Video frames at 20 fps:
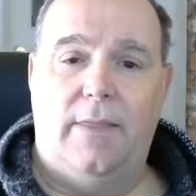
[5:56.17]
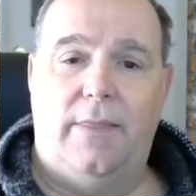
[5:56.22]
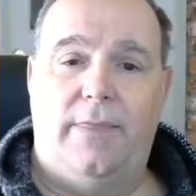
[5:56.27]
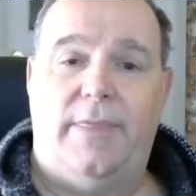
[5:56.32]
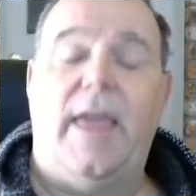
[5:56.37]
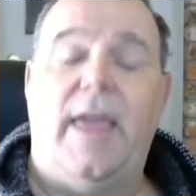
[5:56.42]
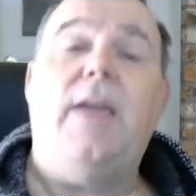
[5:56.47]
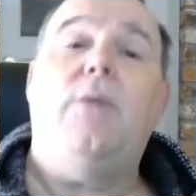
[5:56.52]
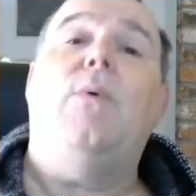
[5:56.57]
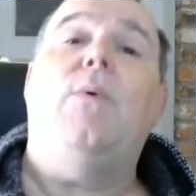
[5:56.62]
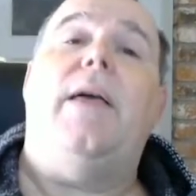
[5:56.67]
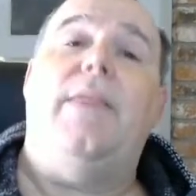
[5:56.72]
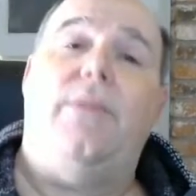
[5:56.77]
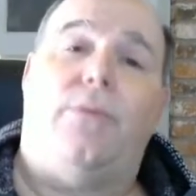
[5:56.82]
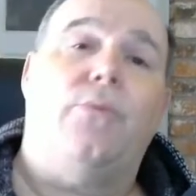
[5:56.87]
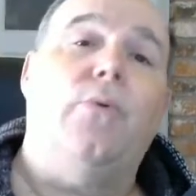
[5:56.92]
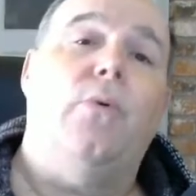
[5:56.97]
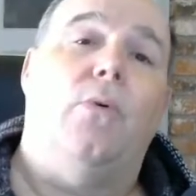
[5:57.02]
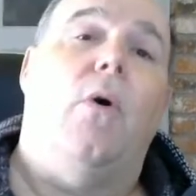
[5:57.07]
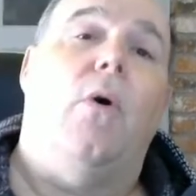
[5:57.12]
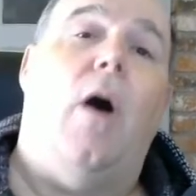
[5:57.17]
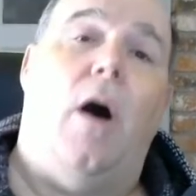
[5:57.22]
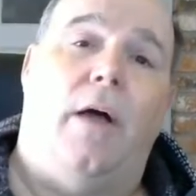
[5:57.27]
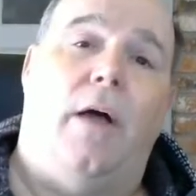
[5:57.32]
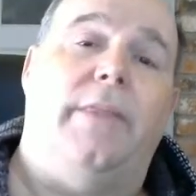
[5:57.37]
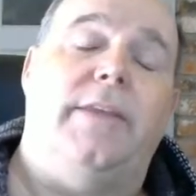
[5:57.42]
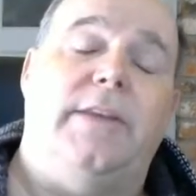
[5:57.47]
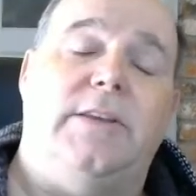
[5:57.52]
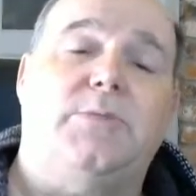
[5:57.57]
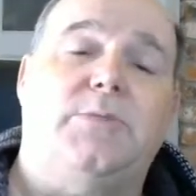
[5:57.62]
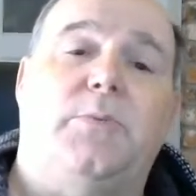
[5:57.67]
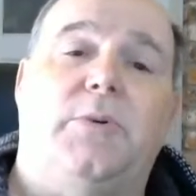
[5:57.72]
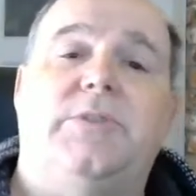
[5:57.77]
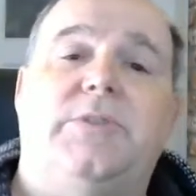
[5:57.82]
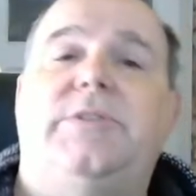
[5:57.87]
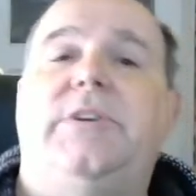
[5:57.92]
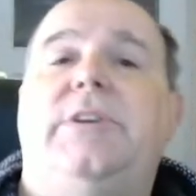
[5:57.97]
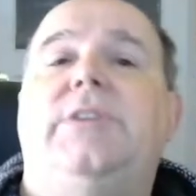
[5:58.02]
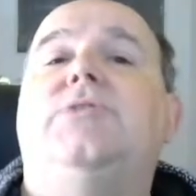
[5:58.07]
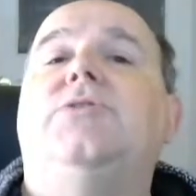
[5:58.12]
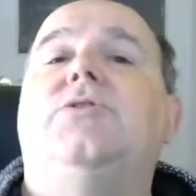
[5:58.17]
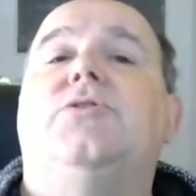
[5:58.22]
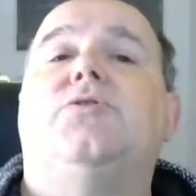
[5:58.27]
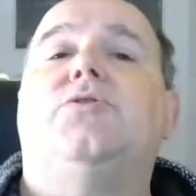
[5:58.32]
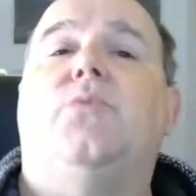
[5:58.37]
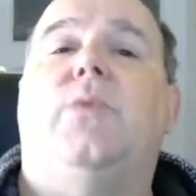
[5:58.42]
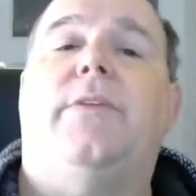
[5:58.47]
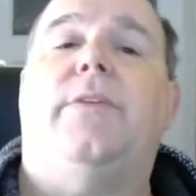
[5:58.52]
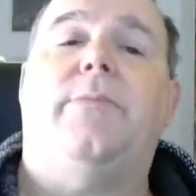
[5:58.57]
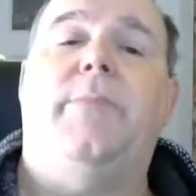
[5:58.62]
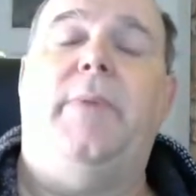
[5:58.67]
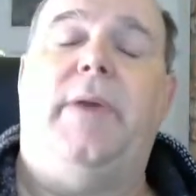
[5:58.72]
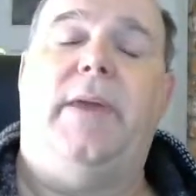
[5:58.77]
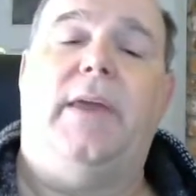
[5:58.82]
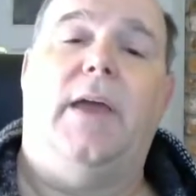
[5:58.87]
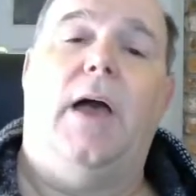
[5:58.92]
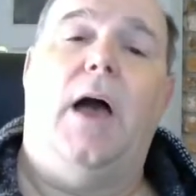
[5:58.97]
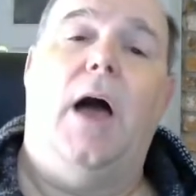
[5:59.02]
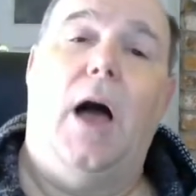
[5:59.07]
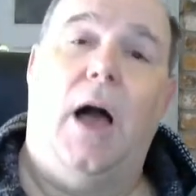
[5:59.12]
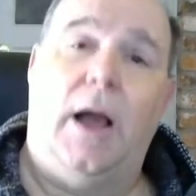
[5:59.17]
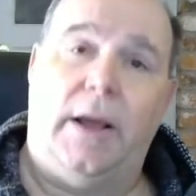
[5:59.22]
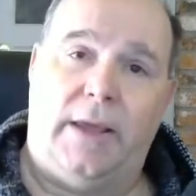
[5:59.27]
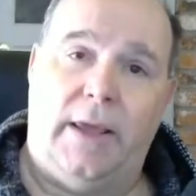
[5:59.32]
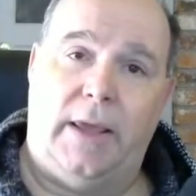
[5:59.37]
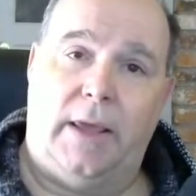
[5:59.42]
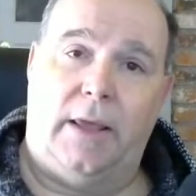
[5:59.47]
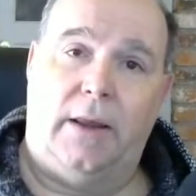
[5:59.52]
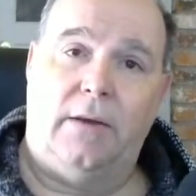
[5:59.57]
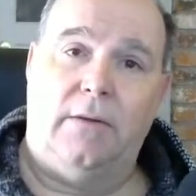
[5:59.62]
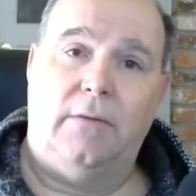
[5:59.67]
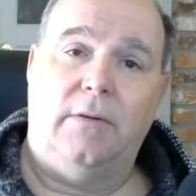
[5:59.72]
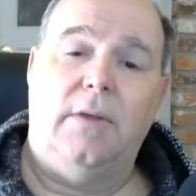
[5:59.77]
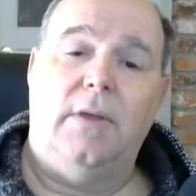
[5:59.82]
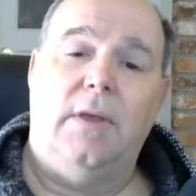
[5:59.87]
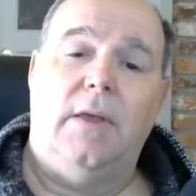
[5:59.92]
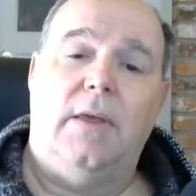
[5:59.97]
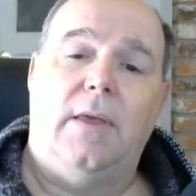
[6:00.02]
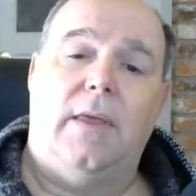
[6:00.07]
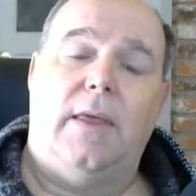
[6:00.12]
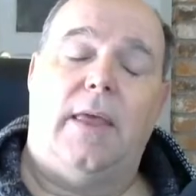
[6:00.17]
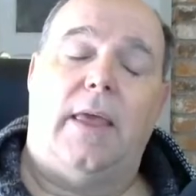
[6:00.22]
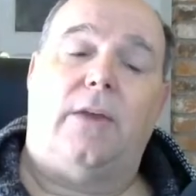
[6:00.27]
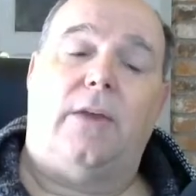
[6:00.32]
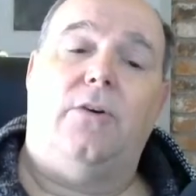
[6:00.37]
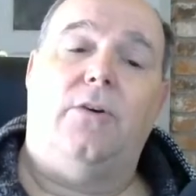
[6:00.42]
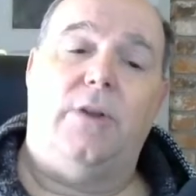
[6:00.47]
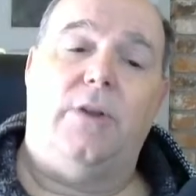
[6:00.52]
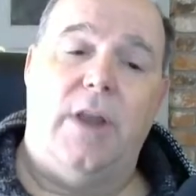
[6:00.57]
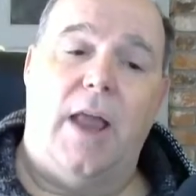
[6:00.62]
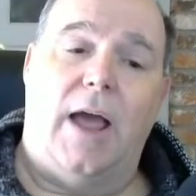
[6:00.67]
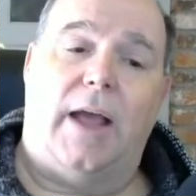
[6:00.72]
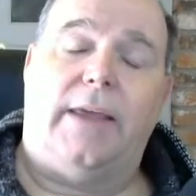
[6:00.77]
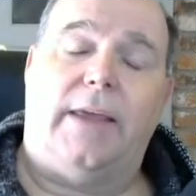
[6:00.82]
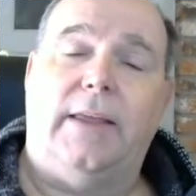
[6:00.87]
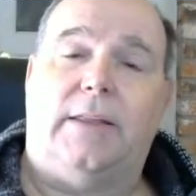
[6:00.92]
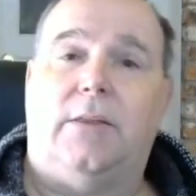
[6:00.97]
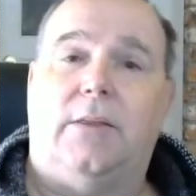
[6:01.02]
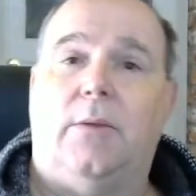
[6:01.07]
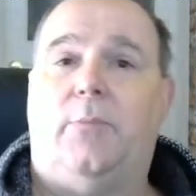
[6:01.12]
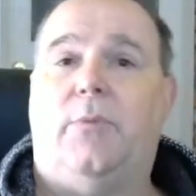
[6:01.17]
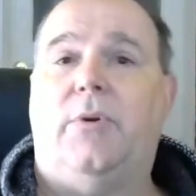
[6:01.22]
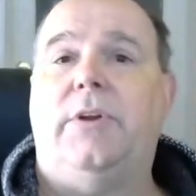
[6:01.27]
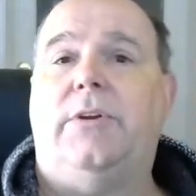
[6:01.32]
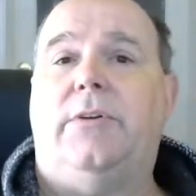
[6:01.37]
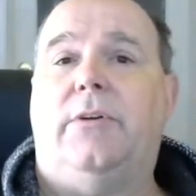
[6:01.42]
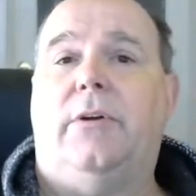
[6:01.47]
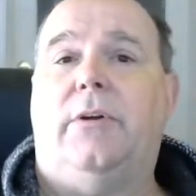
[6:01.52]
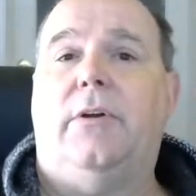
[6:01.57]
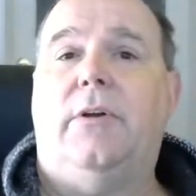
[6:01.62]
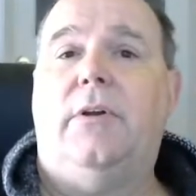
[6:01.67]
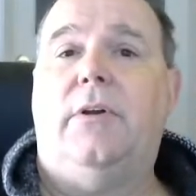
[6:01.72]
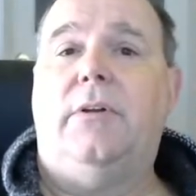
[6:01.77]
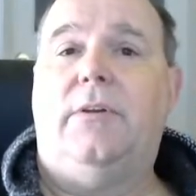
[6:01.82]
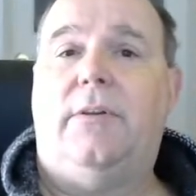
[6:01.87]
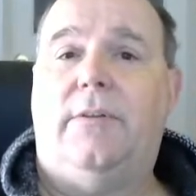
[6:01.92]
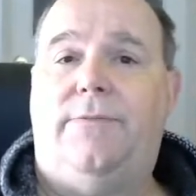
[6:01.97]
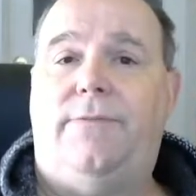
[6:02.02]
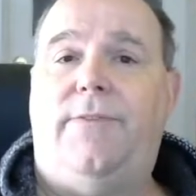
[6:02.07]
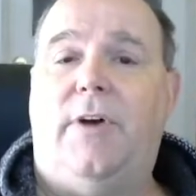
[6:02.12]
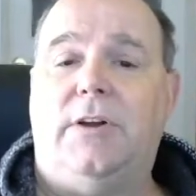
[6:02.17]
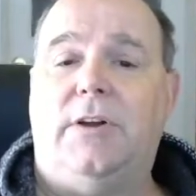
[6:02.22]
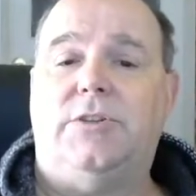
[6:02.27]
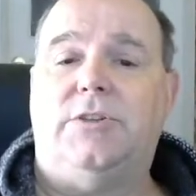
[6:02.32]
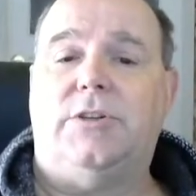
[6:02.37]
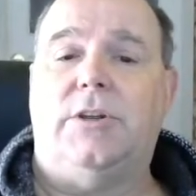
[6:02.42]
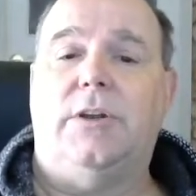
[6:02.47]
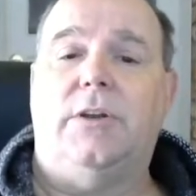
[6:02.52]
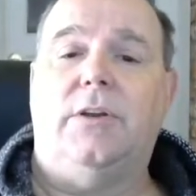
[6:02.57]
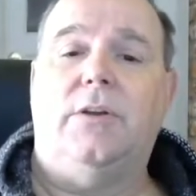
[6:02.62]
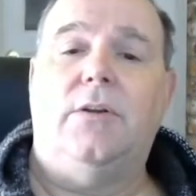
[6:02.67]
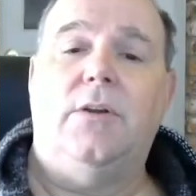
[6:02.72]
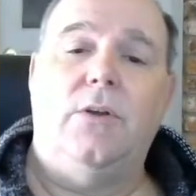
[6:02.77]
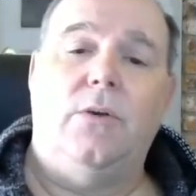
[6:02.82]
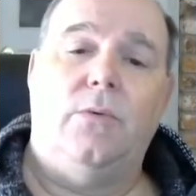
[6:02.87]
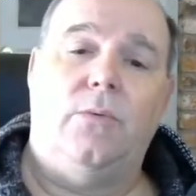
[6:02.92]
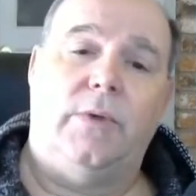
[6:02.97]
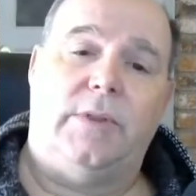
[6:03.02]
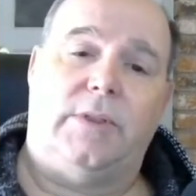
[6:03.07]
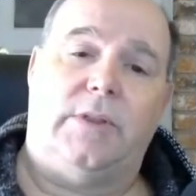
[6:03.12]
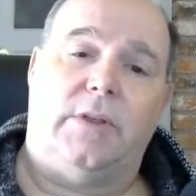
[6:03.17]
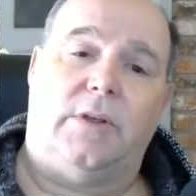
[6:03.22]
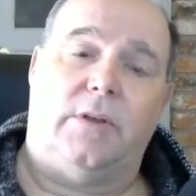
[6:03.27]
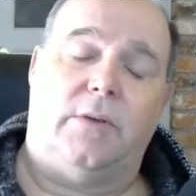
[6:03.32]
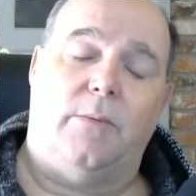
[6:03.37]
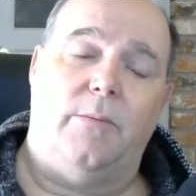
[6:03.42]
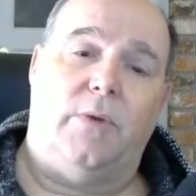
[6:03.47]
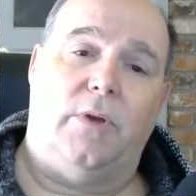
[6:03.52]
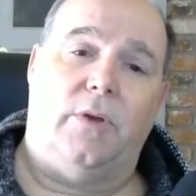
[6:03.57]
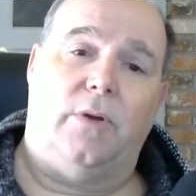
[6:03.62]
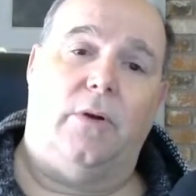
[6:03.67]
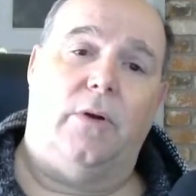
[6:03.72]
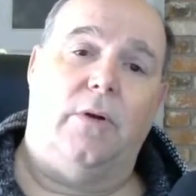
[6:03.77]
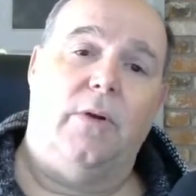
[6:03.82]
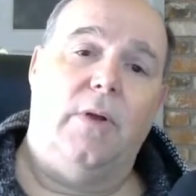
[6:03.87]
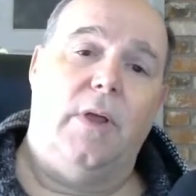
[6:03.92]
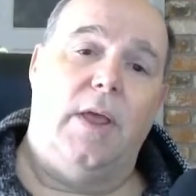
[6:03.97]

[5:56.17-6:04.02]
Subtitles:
They went through all these procedures with me again. Could not get the printer to function with the computer.